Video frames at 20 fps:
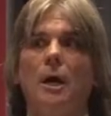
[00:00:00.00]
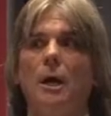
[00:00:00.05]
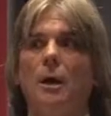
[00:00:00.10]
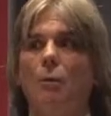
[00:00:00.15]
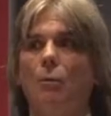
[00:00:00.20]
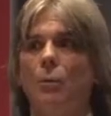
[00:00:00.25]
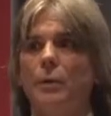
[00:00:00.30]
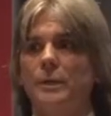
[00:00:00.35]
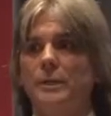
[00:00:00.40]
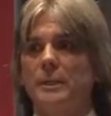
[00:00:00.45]

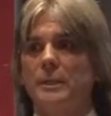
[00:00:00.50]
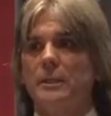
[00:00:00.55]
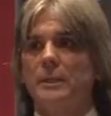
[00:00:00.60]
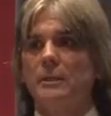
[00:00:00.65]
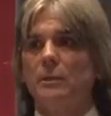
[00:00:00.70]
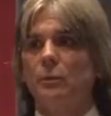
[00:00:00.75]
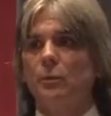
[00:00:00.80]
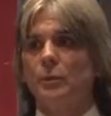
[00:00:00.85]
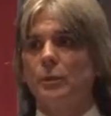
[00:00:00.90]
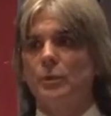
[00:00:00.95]
One
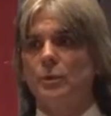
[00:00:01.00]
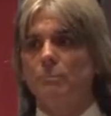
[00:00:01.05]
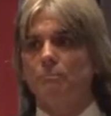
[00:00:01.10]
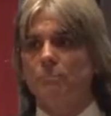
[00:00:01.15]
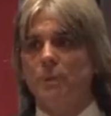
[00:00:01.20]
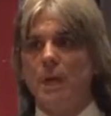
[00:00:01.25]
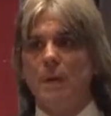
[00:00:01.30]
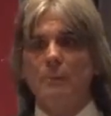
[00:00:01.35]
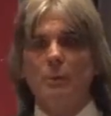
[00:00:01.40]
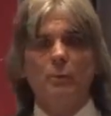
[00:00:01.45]
deal which
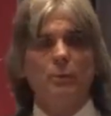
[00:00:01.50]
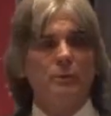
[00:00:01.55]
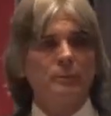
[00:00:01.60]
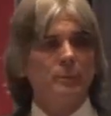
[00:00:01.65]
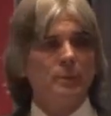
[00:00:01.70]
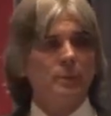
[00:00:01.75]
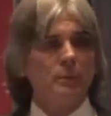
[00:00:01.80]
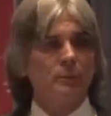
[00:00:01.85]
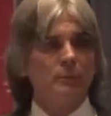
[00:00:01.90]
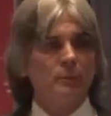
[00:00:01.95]
probably would
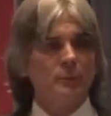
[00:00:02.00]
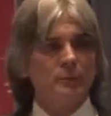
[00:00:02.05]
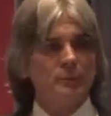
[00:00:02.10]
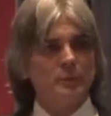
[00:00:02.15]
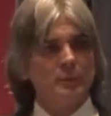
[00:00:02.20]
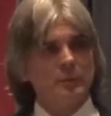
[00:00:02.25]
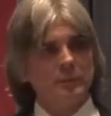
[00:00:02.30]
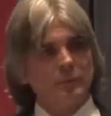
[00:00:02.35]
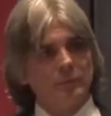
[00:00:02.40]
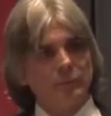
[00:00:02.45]
have been a
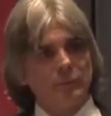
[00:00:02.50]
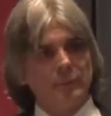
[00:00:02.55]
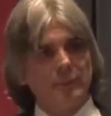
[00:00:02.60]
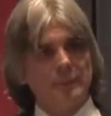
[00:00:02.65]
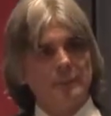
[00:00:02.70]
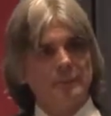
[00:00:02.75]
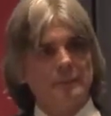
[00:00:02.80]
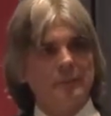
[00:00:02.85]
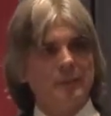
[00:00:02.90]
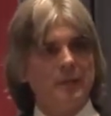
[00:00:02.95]
loser if we
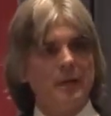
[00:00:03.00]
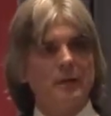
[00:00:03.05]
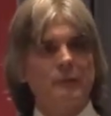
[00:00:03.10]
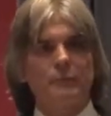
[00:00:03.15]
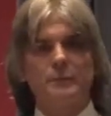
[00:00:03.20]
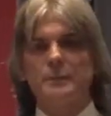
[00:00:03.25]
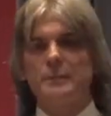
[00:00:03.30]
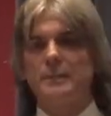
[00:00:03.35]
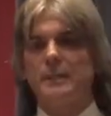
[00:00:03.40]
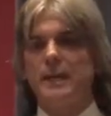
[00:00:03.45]
didn't
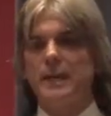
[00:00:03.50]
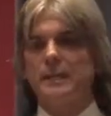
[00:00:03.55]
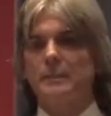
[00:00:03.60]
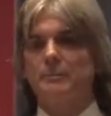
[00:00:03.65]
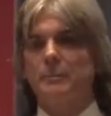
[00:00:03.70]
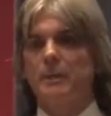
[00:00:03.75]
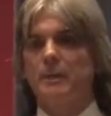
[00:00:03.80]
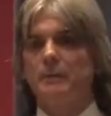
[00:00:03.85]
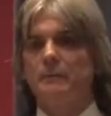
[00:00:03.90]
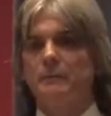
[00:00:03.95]
count for the
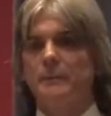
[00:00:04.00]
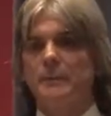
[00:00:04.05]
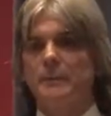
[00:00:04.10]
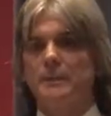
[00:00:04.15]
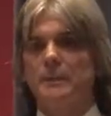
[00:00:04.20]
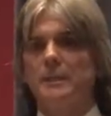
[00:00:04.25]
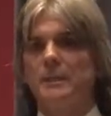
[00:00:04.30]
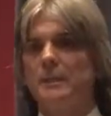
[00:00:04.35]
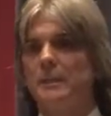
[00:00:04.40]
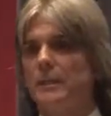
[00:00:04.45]
tax
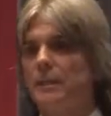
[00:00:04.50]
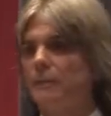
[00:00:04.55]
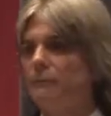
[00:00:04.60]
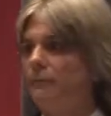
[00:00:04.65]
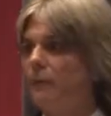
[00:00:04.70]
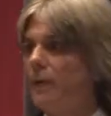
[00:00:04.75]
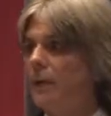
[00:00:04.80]
benefits. And